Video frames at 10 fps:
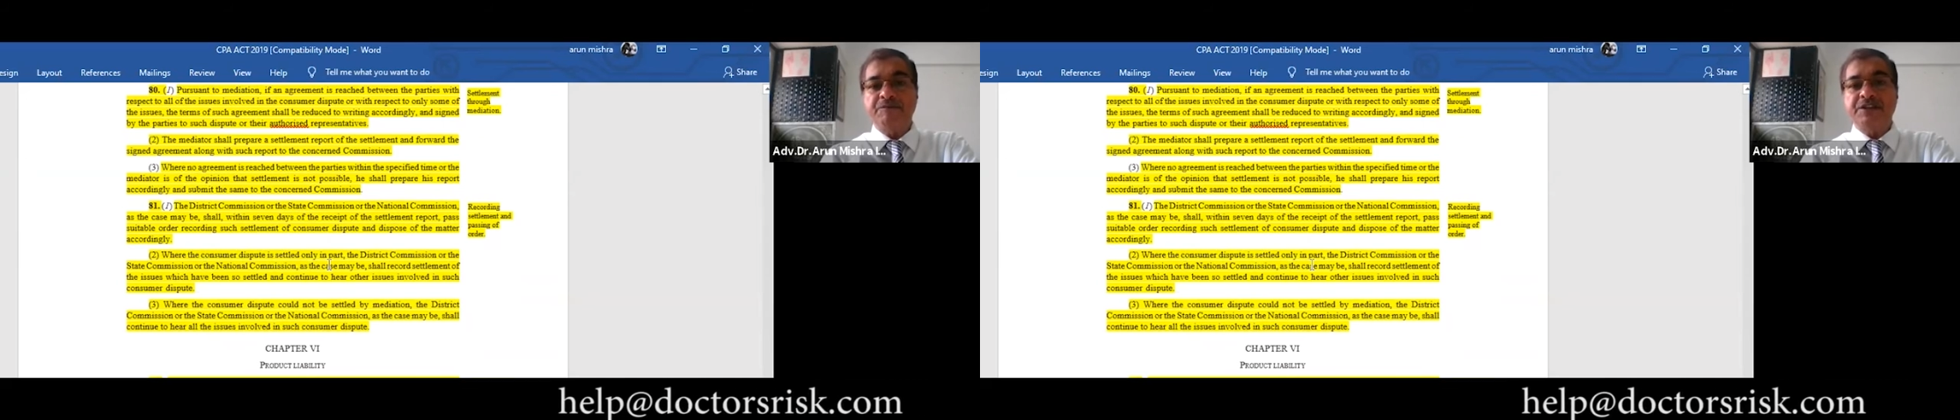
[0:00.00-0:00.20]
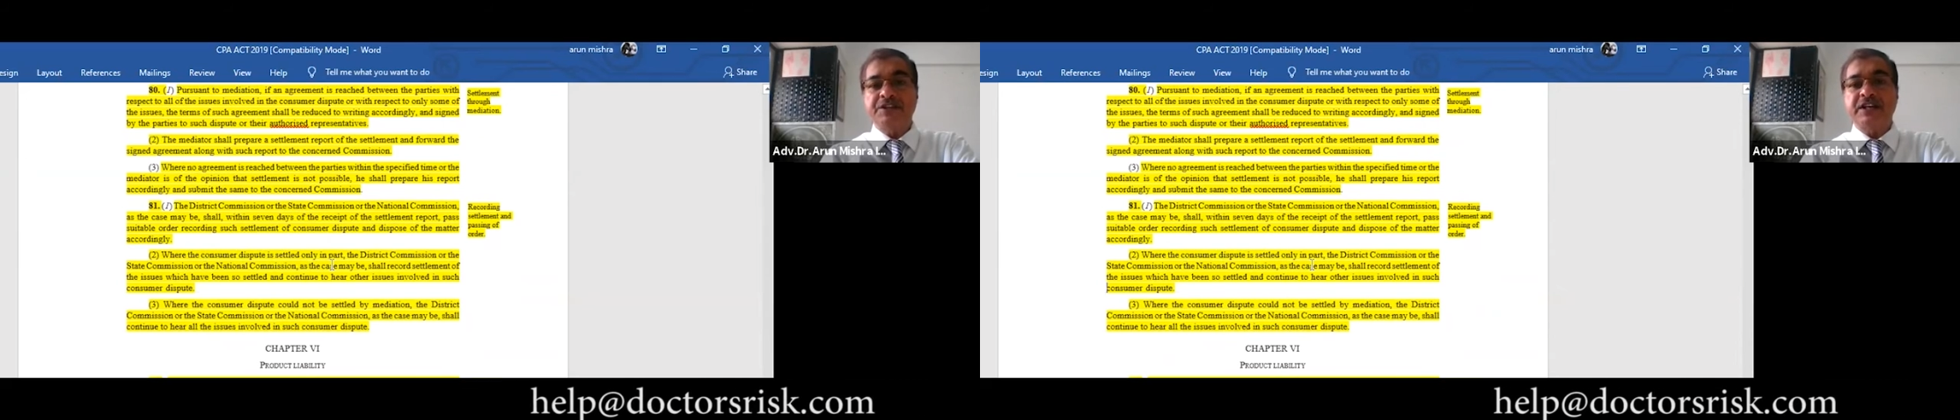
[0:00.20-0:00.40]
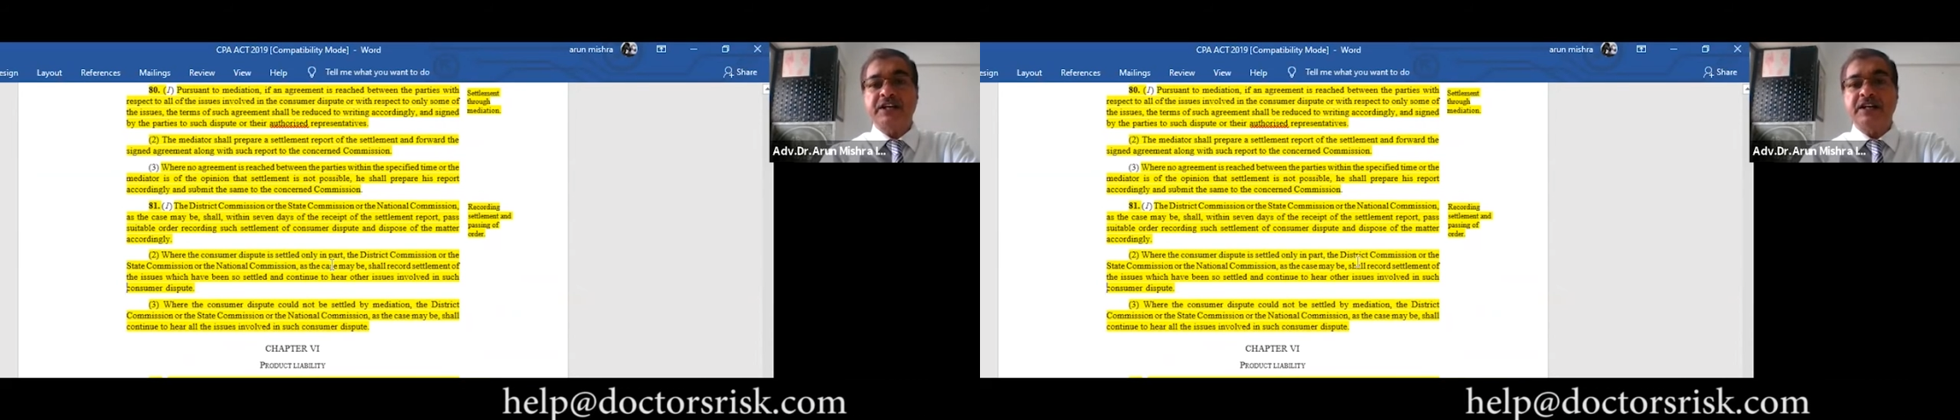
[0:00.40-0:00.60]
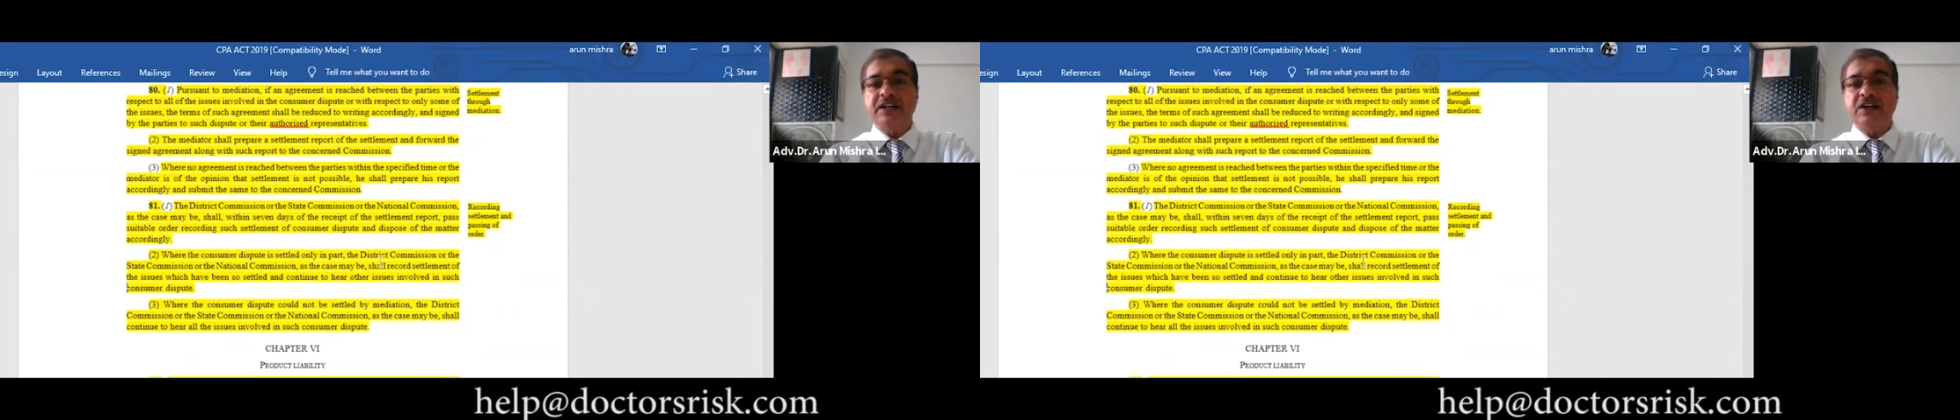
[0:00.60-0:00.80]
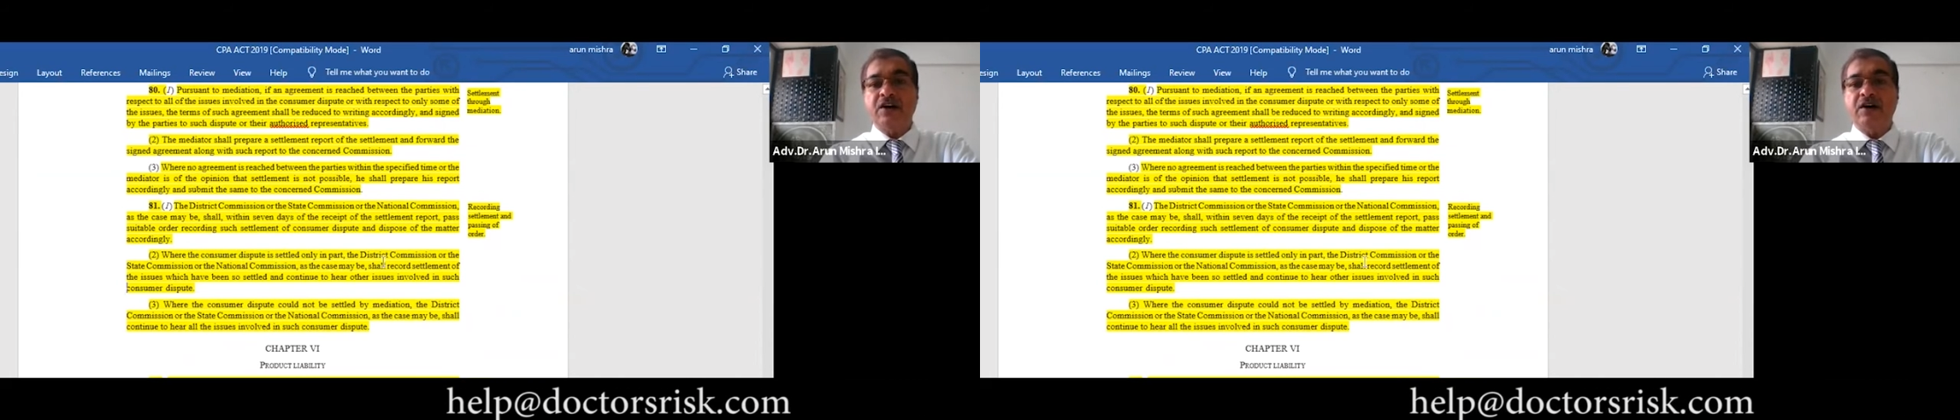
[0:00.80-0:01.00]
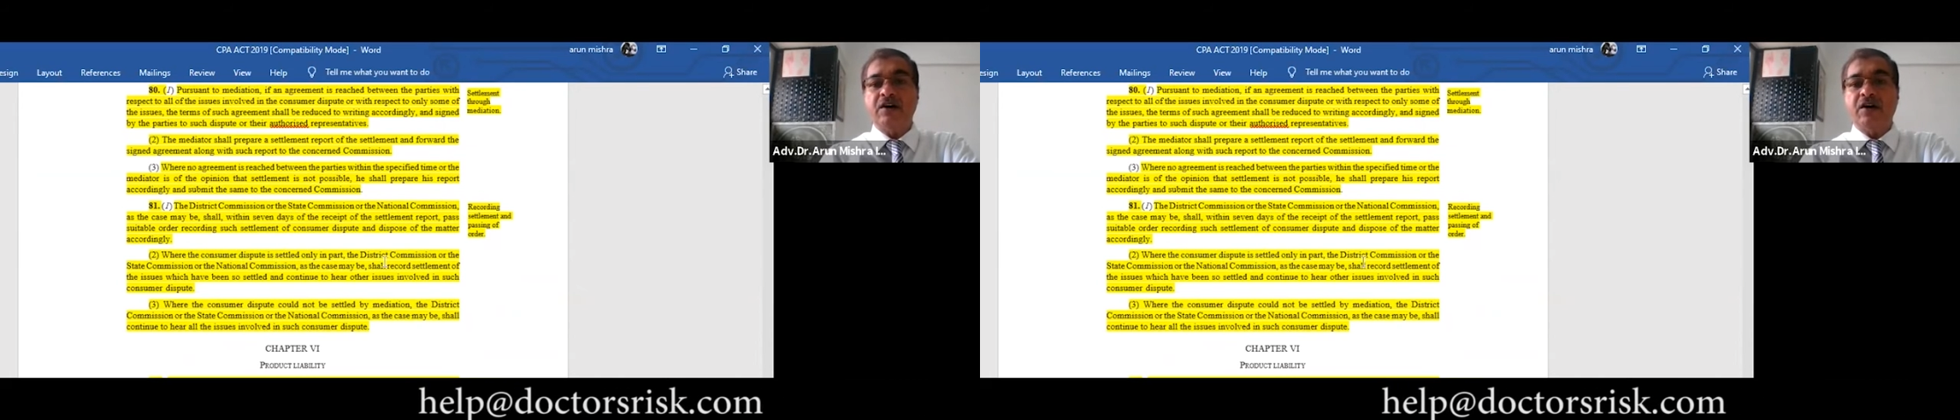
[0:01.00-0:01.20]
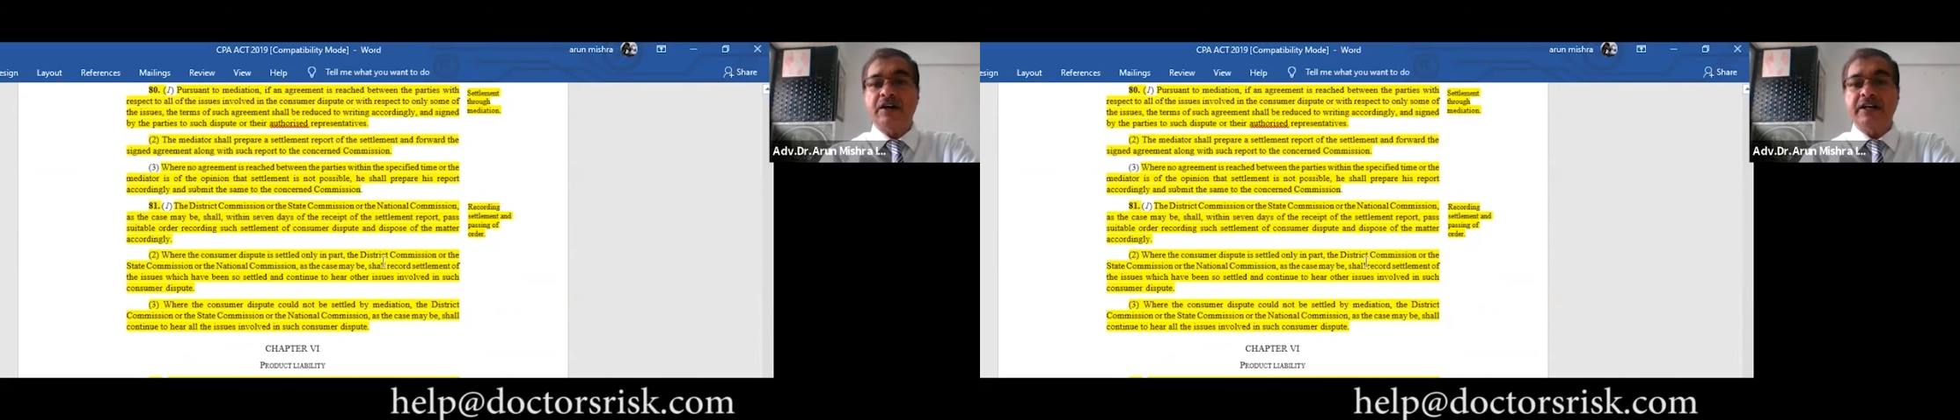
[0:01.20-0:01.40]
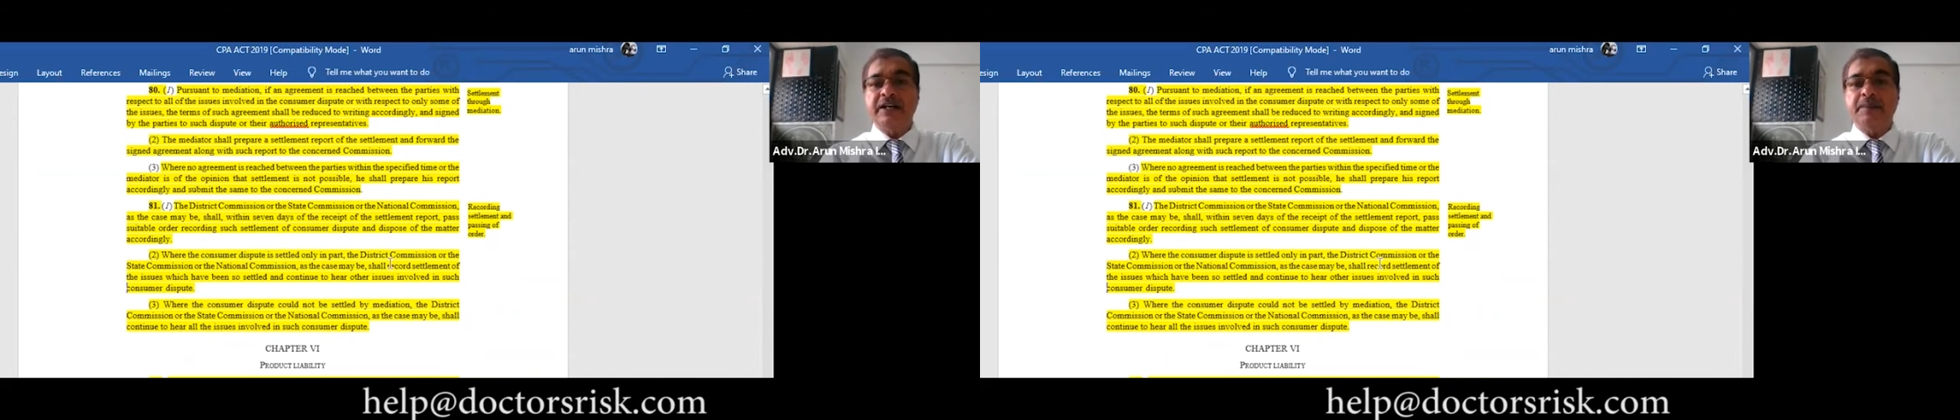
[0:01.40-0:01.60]
is settled
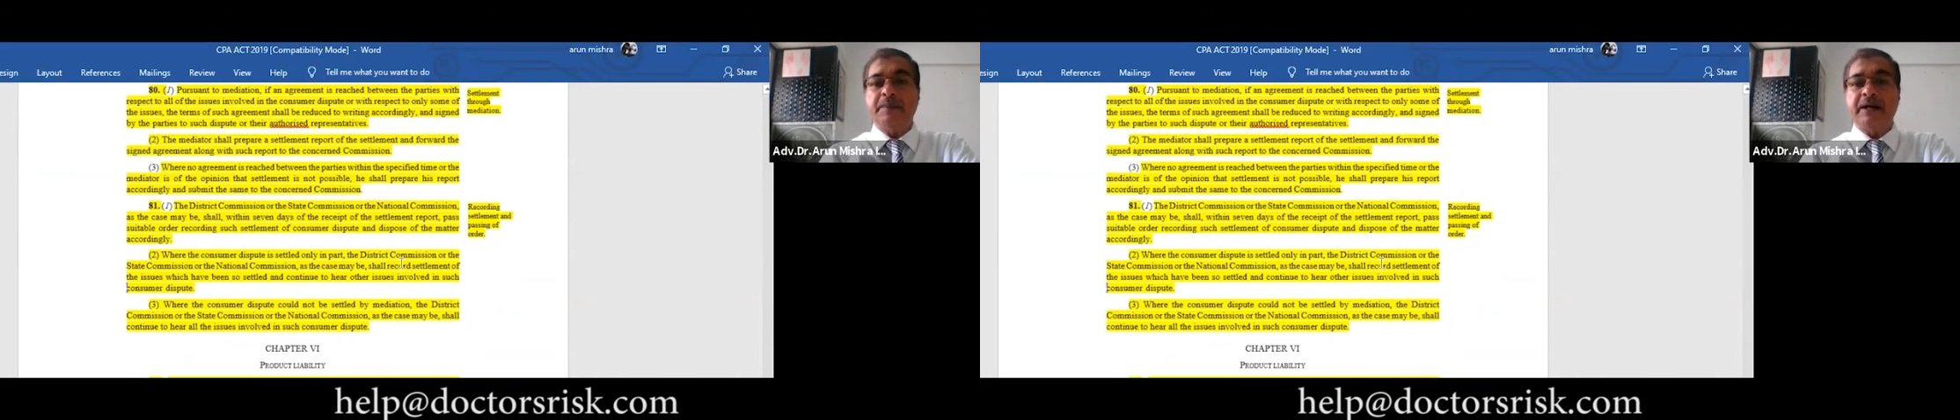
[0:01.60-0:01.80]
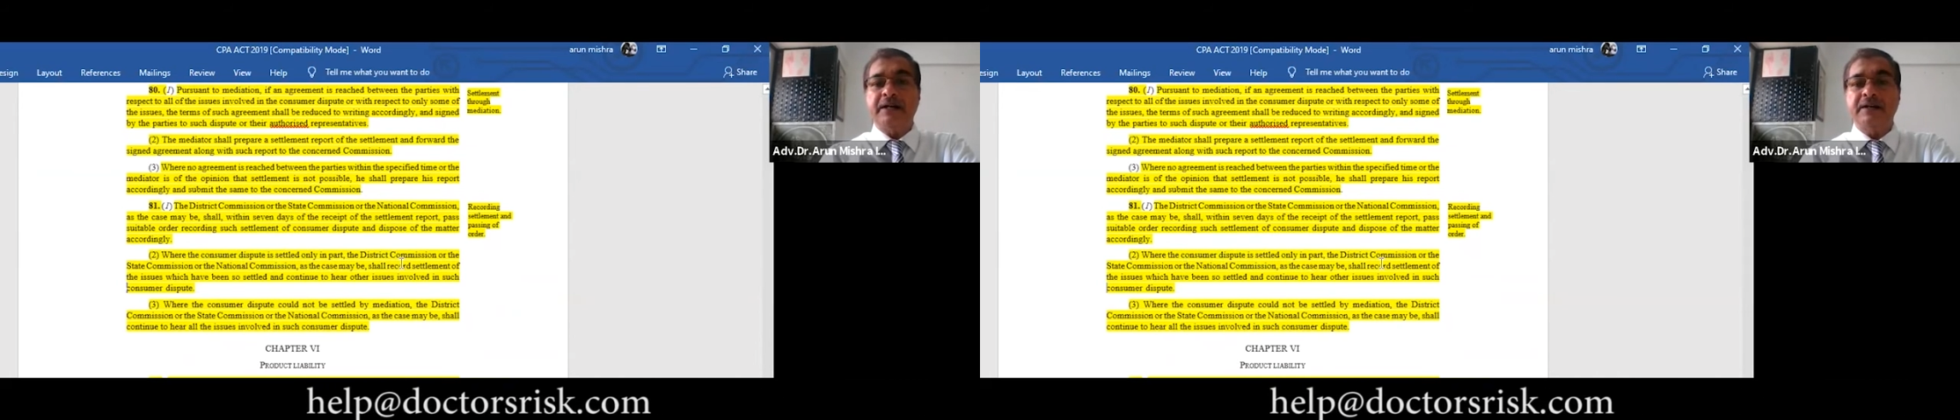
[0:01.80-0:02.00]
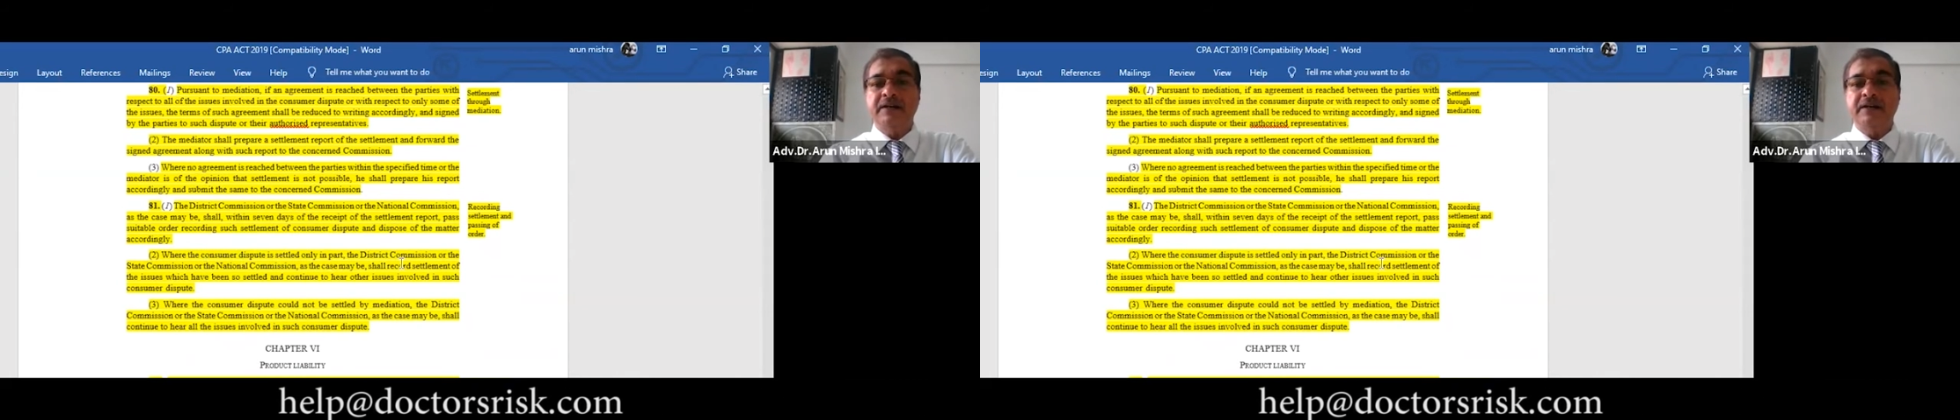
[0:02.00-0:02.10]
only in a part,